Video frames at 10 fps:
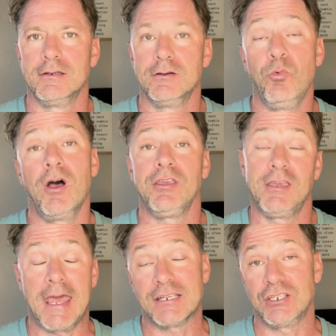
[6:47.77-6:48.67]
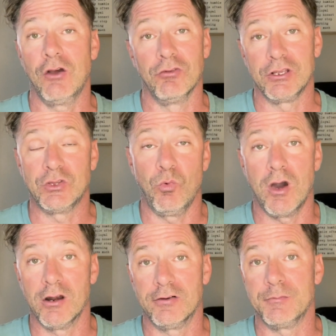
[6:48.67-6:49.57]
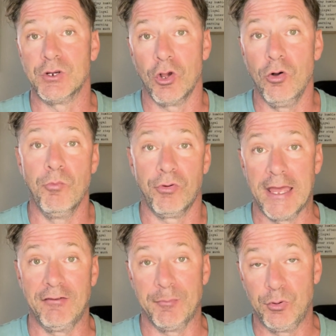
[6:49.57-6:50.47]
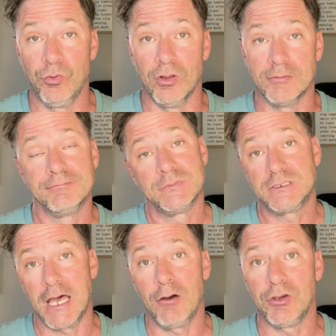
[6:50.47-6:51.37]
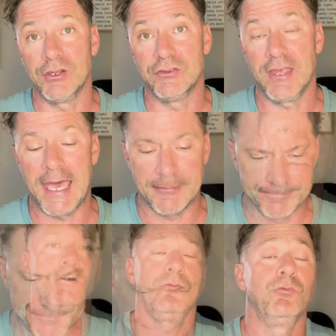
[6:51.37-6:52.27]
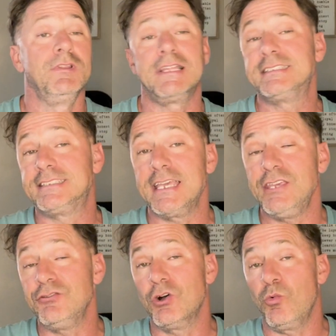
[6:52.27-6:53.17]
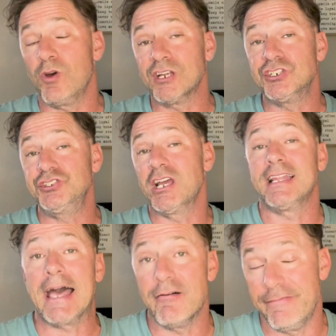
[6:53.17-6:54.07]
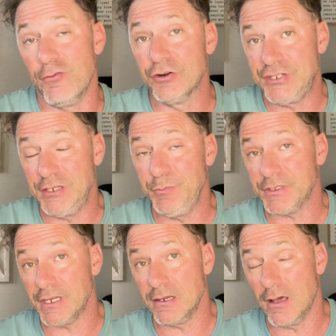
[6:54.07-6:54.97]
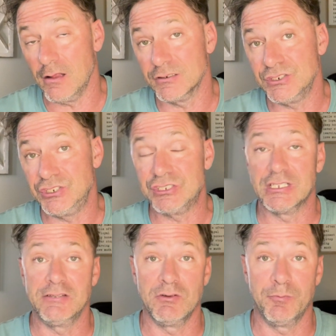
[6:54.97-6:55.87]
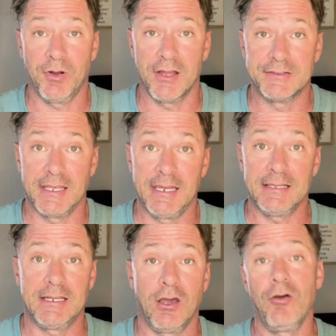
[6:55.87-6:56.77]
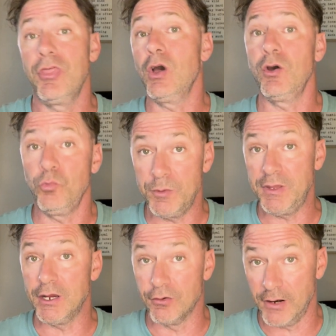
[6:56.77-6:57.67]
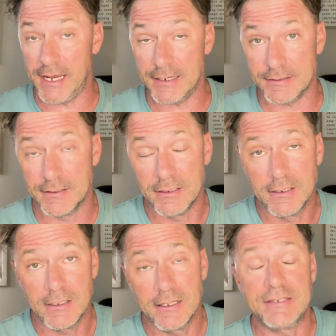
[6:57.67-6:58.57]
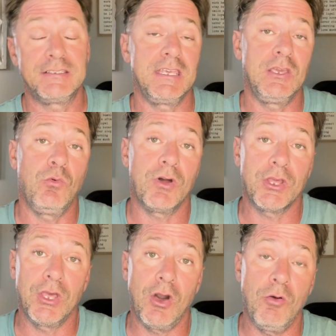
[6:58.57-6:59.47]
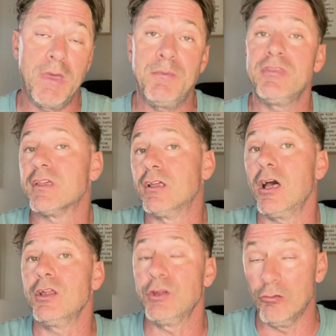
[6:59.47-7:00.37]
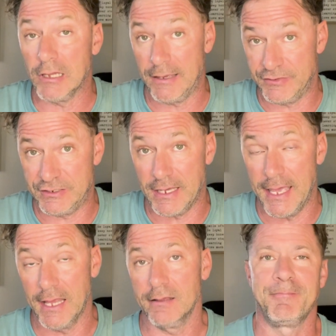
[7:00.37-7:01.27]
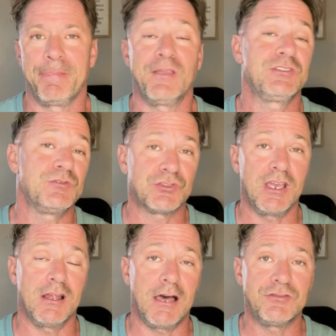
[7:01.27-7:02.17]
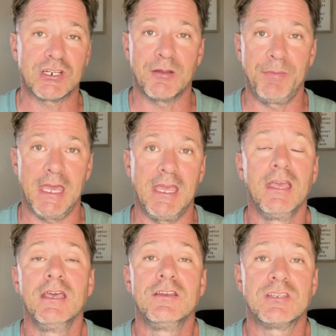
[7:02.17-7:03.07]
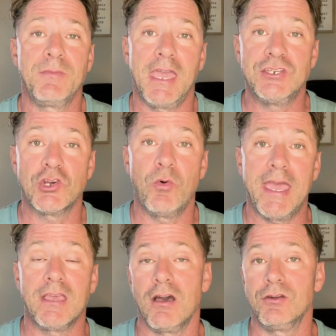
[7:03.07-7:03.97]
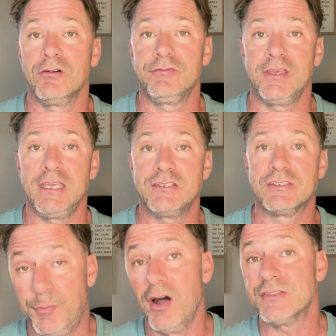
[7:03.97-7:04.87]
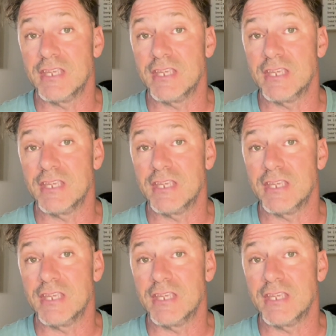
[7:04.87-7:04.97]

Well, you can actually overlook the water from your own private pool. So how good is that? Well, let's say you don't want to shell out $14 million just to live in Ponce Inlet, although it would be great. Let's say you want to go maybe the condo lifestyle. There's some trade-offs. You're going to pay some HOA condo fees. Ponce